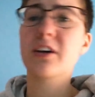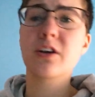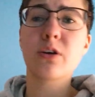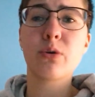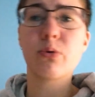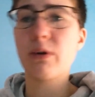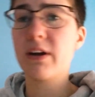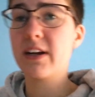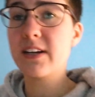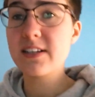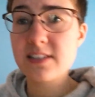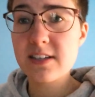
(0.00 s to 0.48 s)

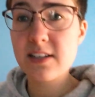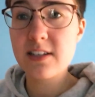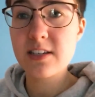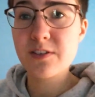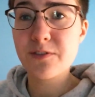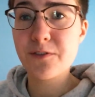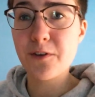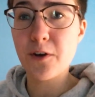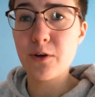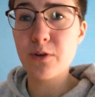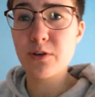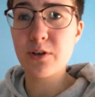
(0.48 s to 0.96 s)
craziest
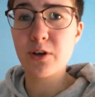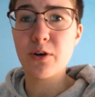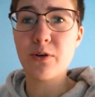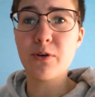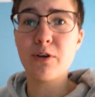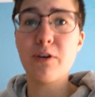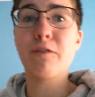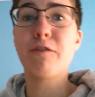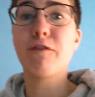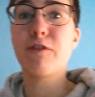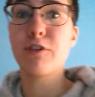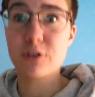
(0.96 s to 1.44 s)

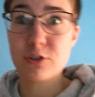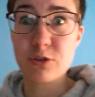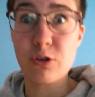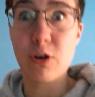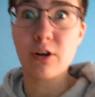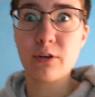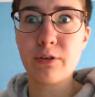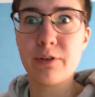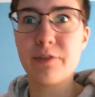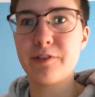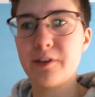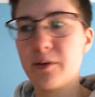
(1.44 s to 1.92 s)
photo
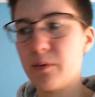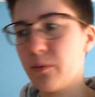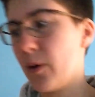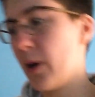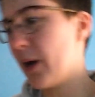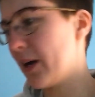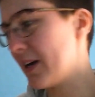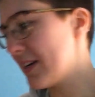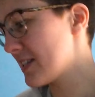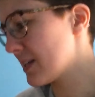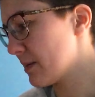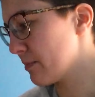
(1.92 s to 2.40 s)
photography wise.